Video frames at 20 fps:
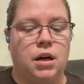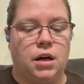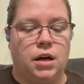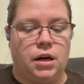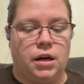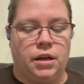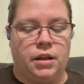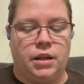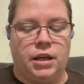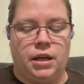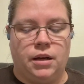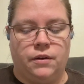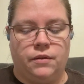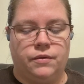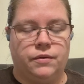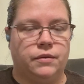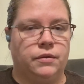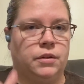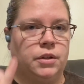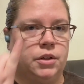they've
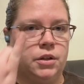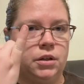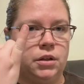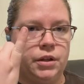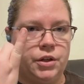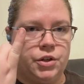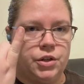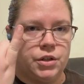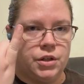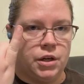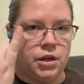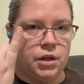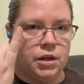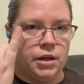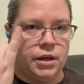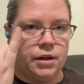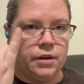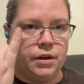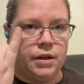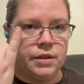literally just turned
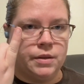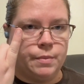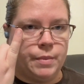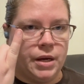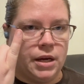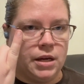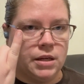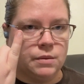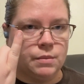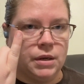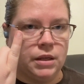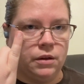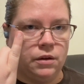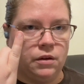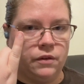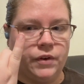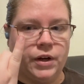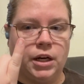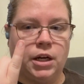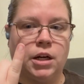out as big as my little
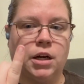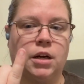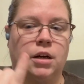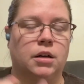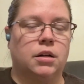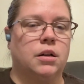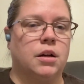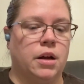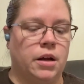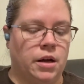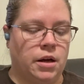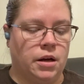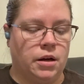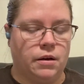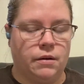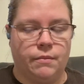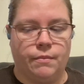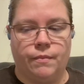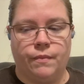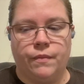finger.
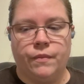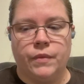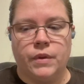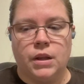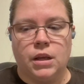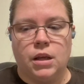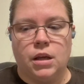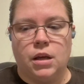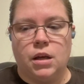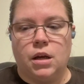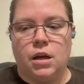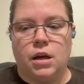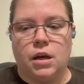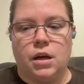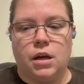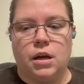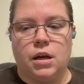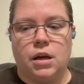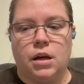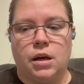
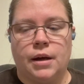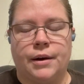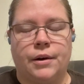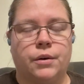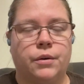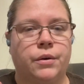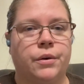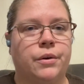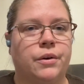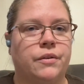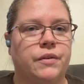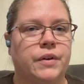I don't know if